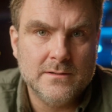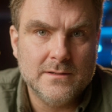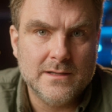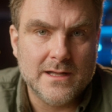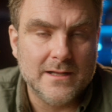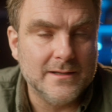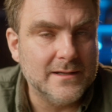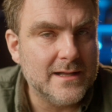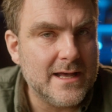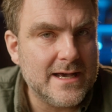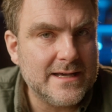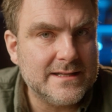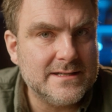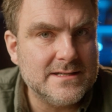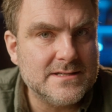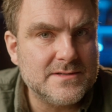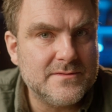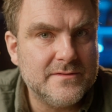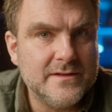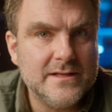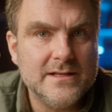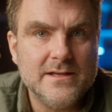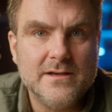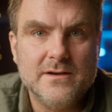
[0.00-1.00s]
Now like this
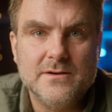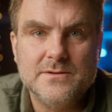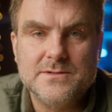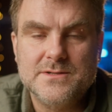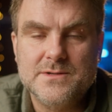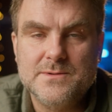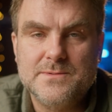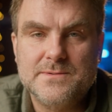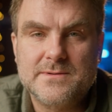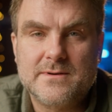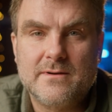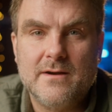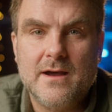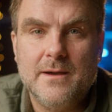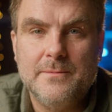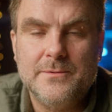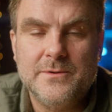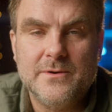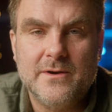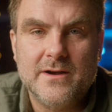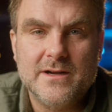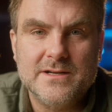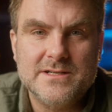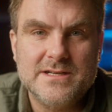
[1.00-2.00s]
video, subscribe
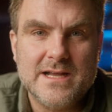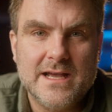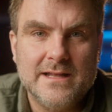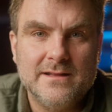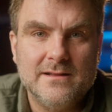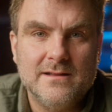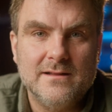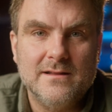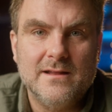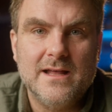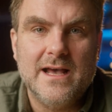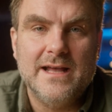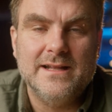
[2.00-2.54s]
to our channel